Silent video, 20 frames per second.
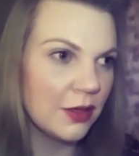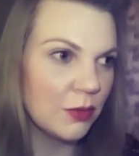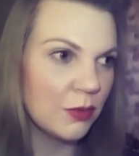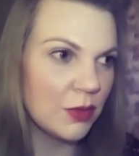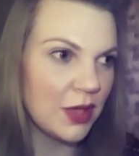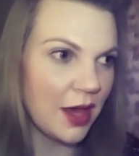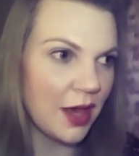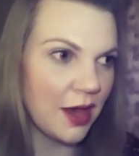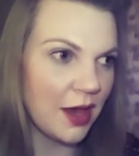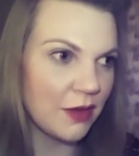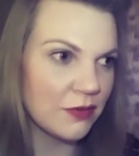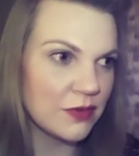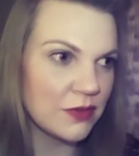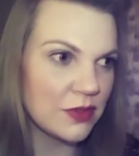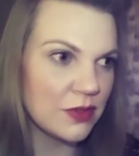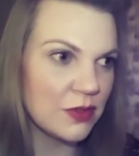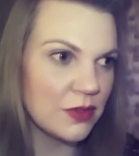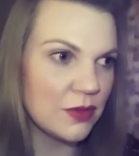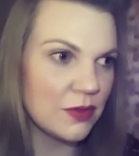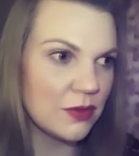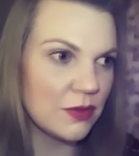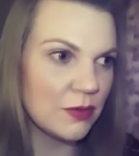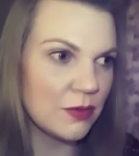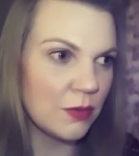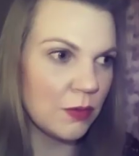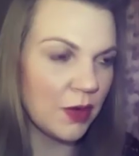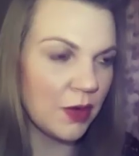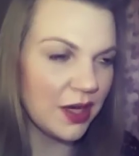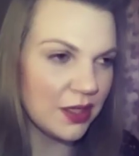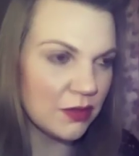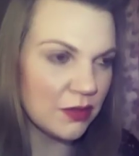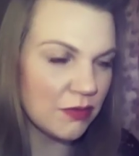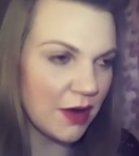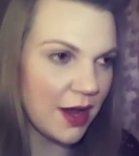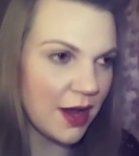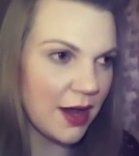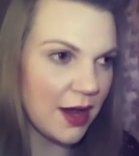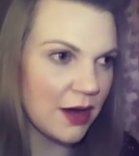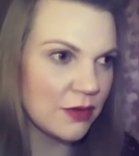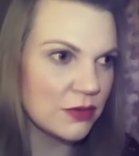We have to wait
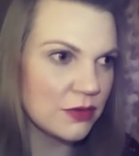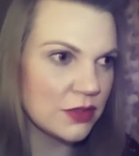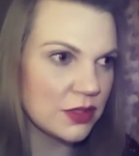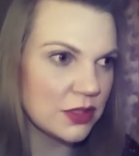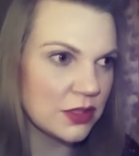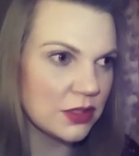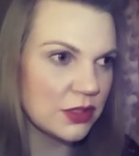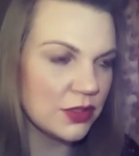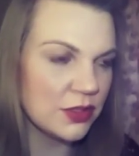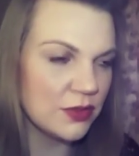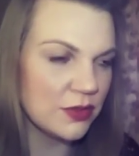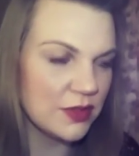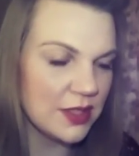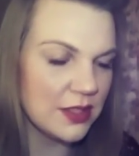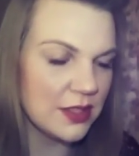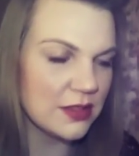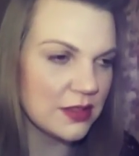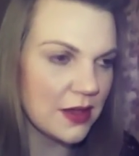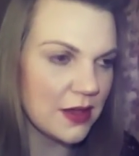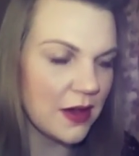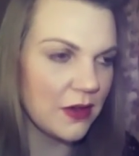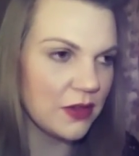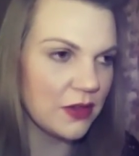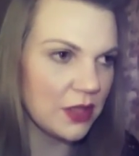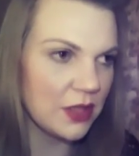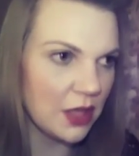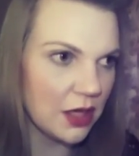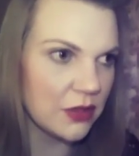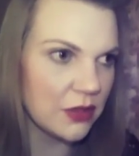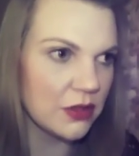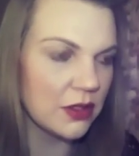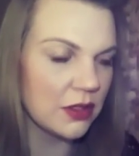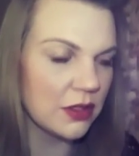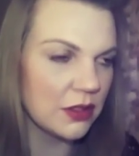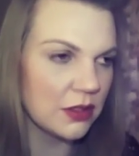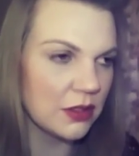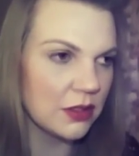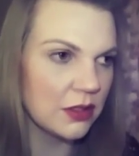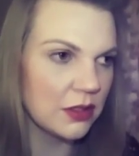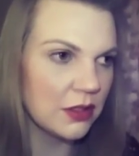around and do this, that, and the other